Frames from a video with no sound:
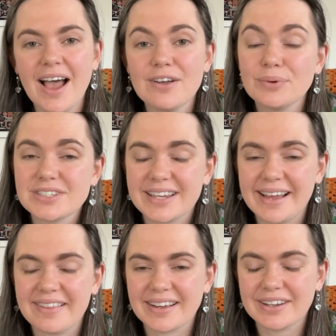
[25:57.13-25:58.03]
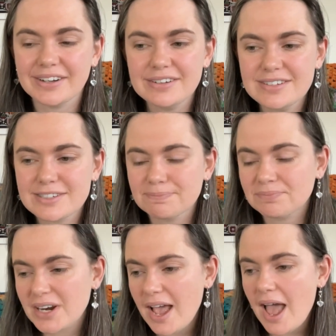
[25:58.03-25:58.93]
We'll see how that goes.
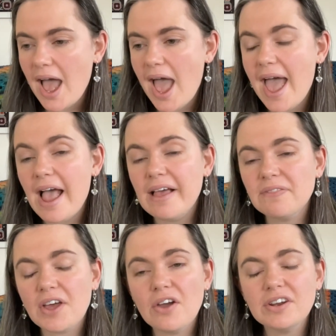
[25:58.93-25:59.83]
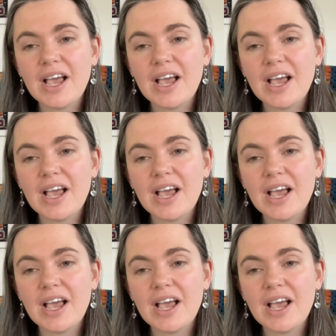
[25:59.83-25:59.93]
And the only